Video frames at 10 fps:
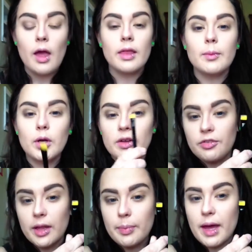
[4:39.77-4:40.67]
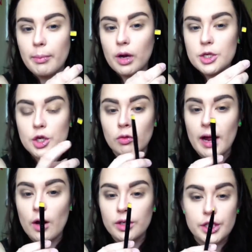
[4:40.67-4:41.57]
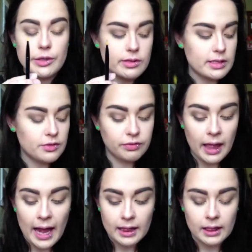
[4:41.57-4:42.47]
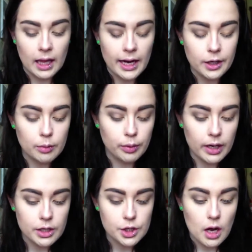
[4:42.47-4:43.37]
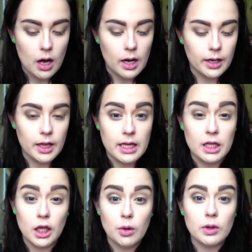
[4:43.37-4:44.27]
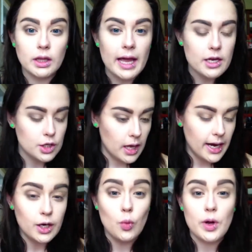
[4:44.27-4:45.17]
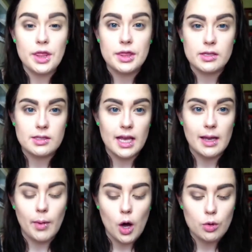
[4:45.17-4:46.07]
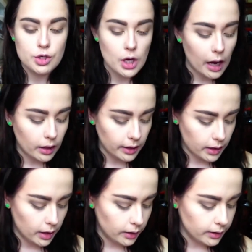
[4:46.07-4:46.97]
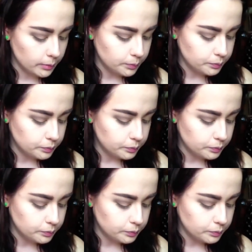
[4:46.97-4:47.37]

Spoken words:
Then I'm going to flip that brush around and use this flat liner brush on the lower lash line with the same Haute Chocolate color.